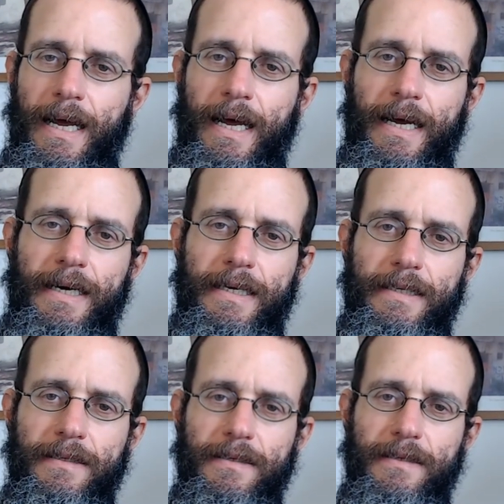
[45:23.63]

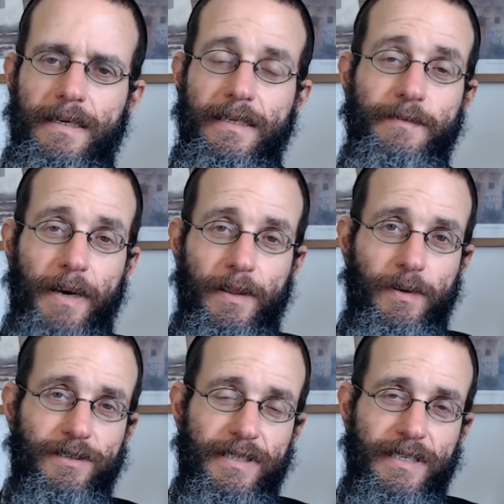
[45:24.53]
And this, by the
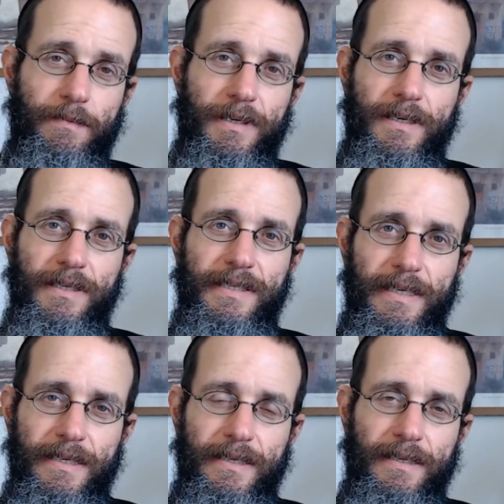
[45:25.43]
way, interesting, because
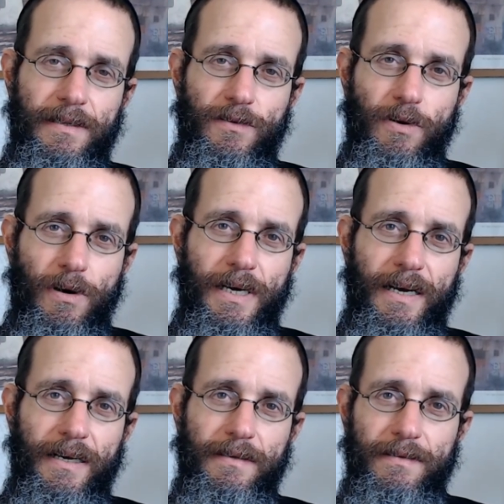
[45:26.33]
in the
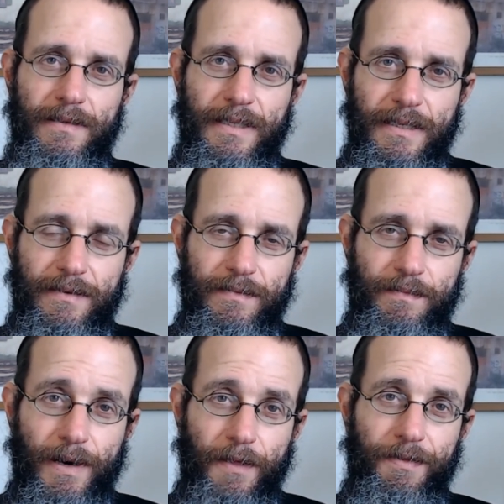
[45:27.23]
Torah,
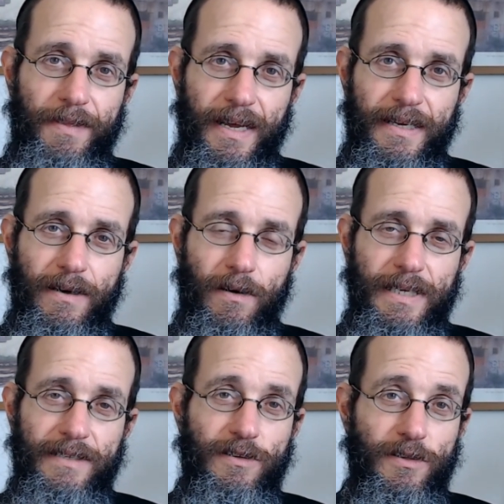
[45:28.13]
birthday
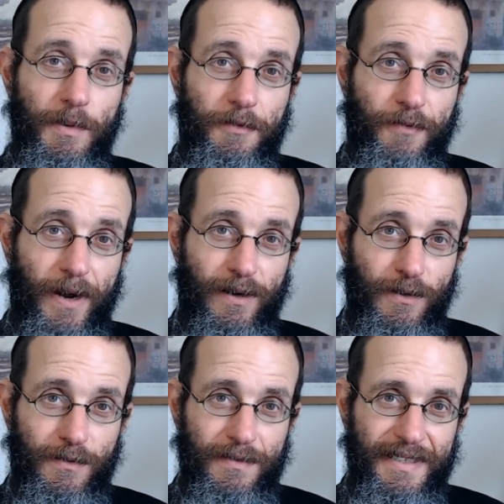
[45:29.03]
only has to do with
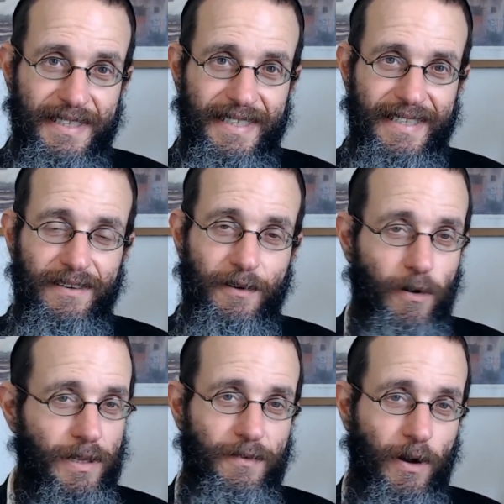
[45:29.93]
Pharaoh.
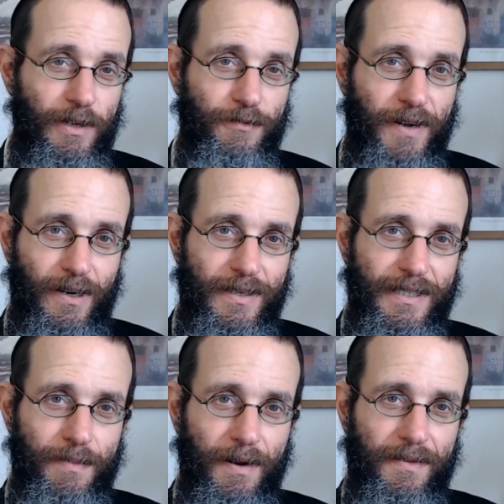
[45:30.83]
Only Pharaoh has
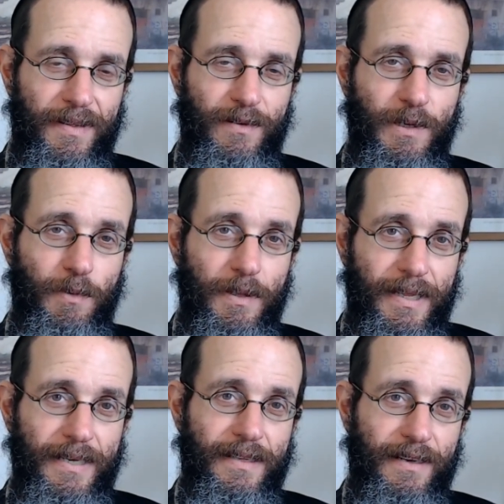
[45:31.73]
a birthday. We would
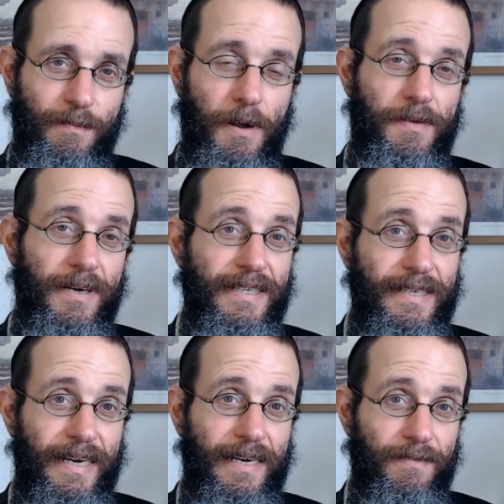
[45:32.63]
think that a birthday is a
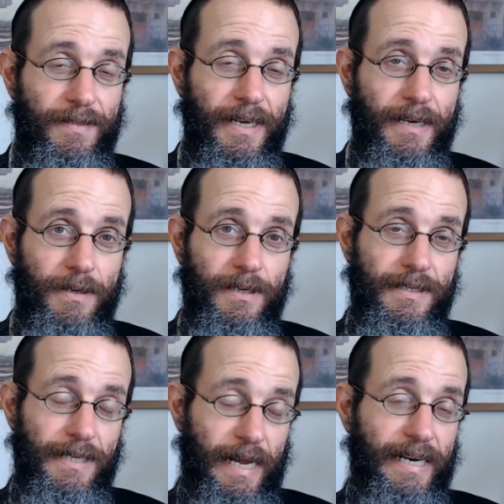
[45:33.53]
negative thing,
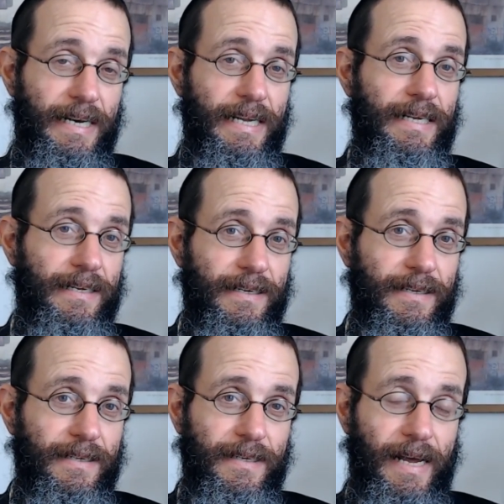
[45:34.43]
because ani,
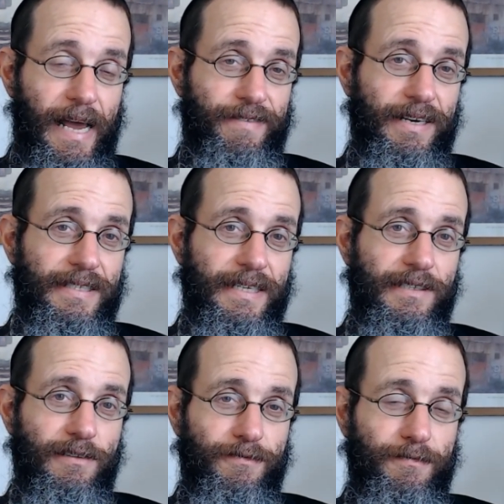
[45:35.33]
having a
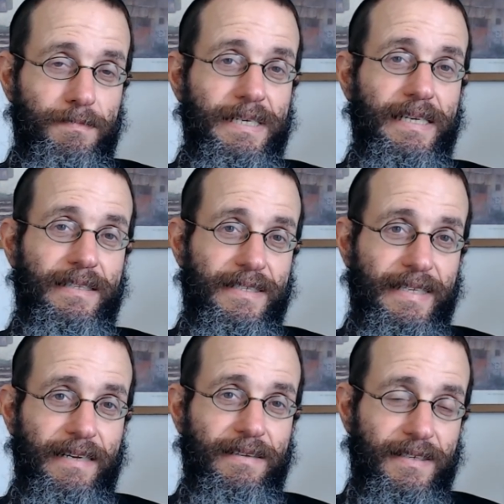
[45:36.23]
sense of me at the
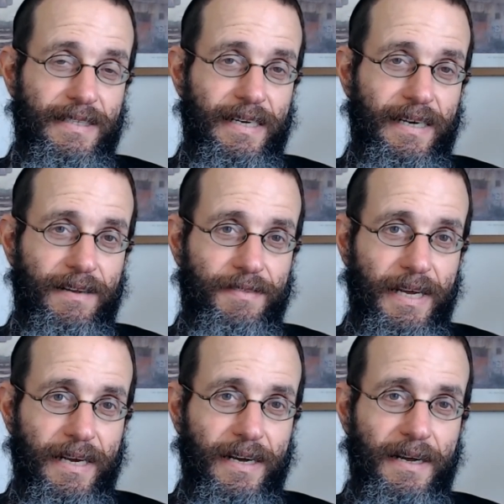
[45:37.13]
center, is a negative
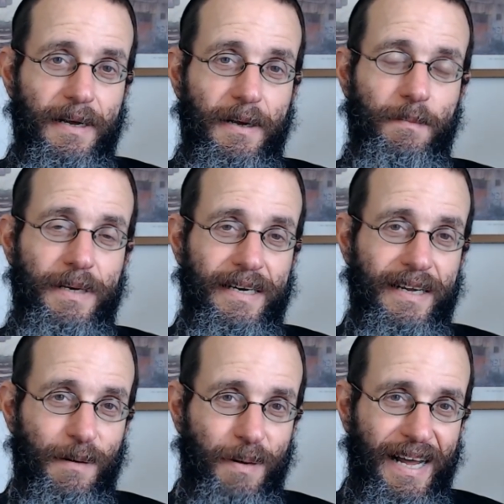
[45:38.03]
thing. But in
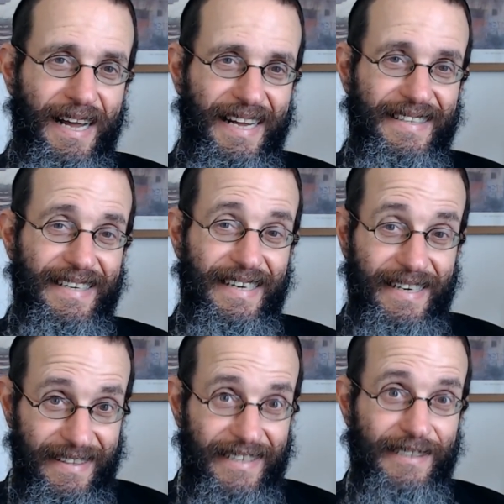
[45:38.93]
Chabad, and
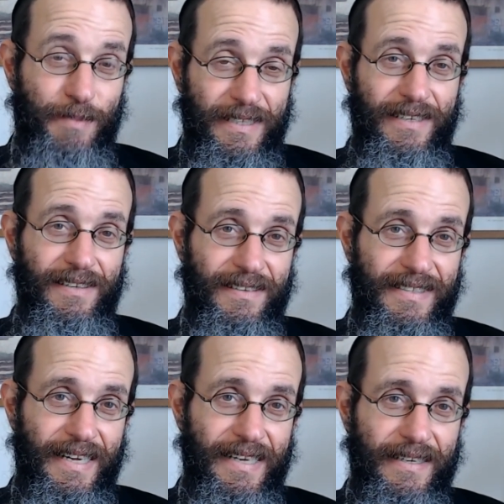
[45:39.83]
in this particular
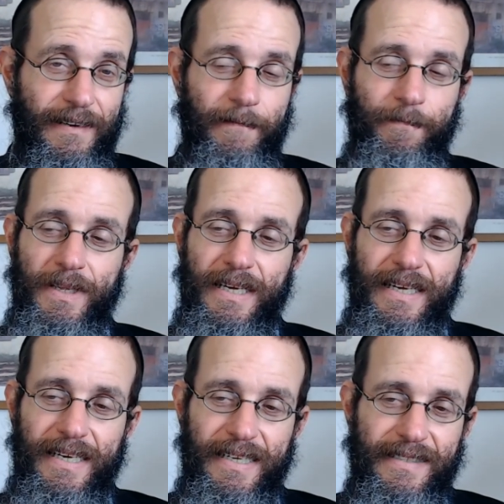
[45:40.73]
saying,
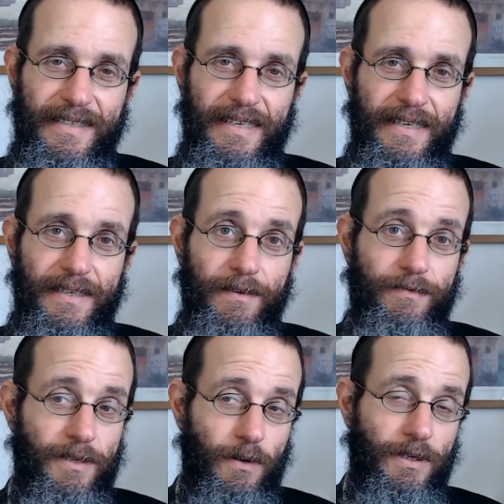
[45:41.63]
it's the idea of,
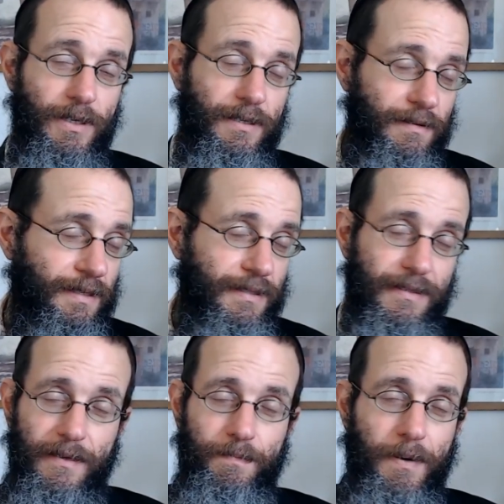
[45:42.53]
no,
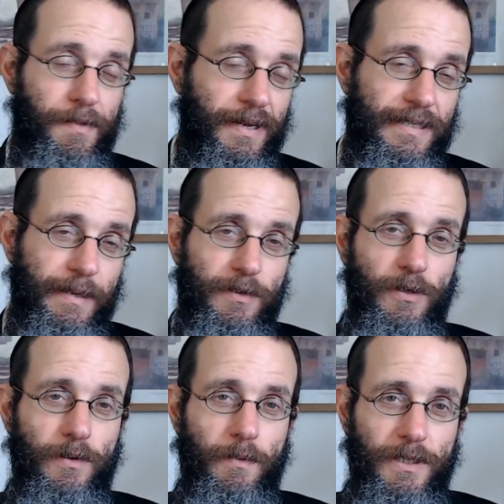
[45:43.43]
the birthday is up to
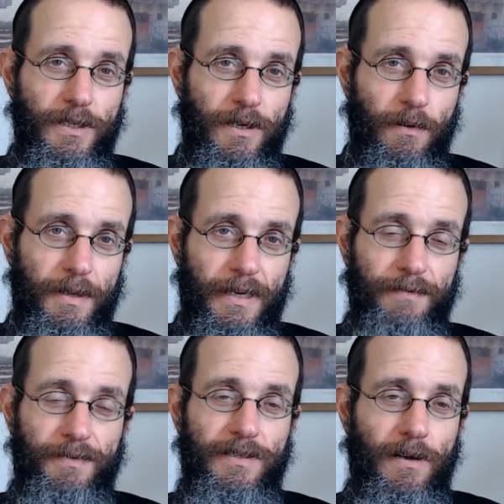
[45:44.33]
you, what you do with it.
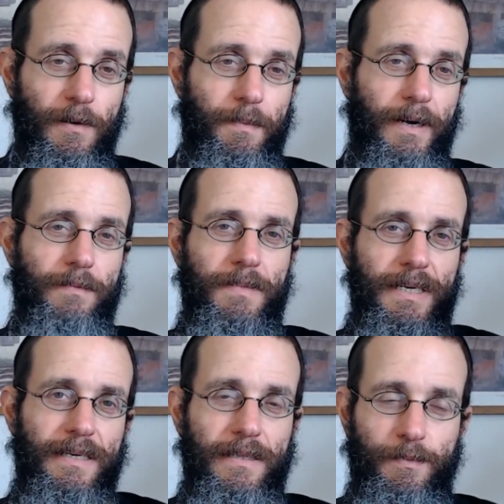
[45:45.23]
If it's all about
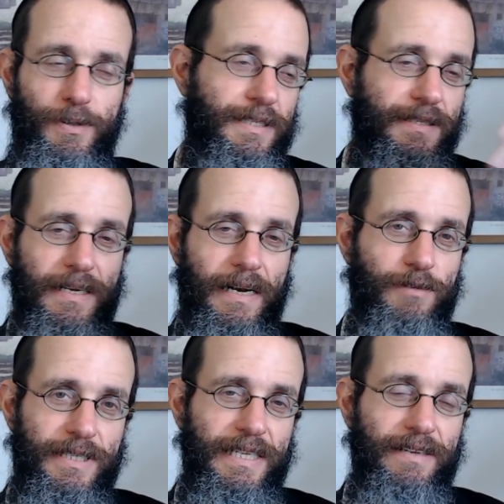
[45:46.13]
me and the presents that I'm
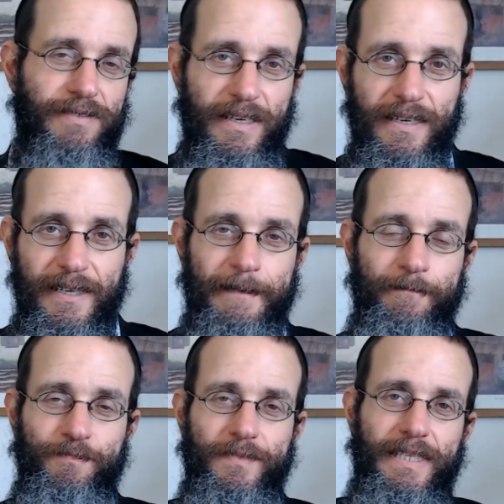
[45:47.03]
receiving,
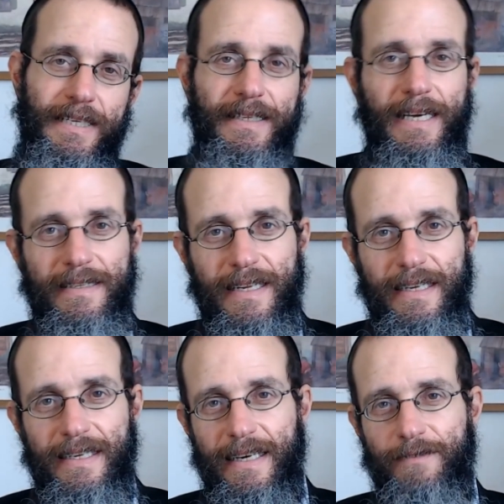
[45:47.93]
then that's
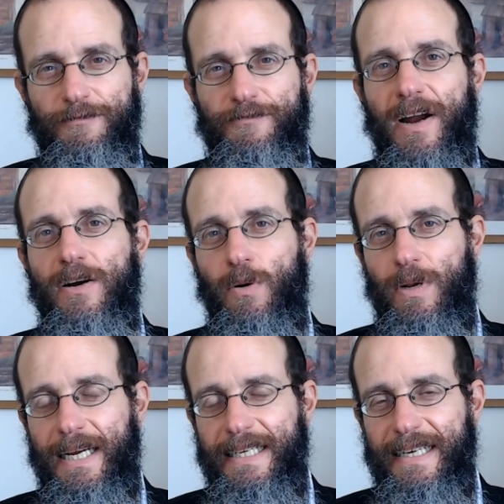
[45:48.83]
a
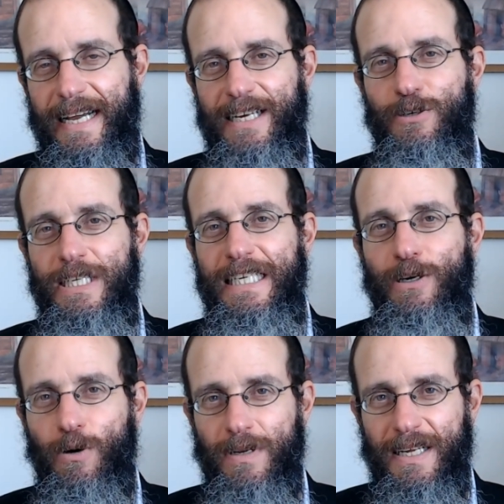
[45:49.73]
Pharaoh-like,
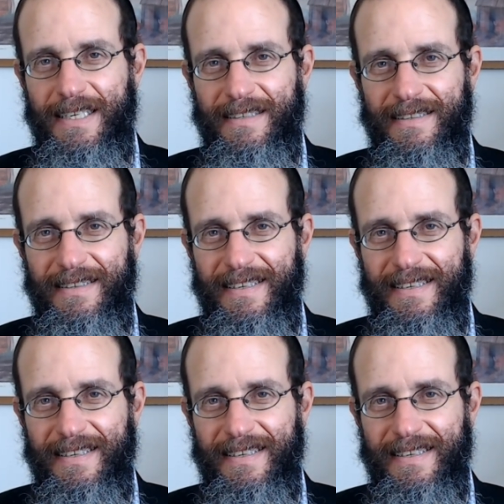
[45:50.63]
ego-like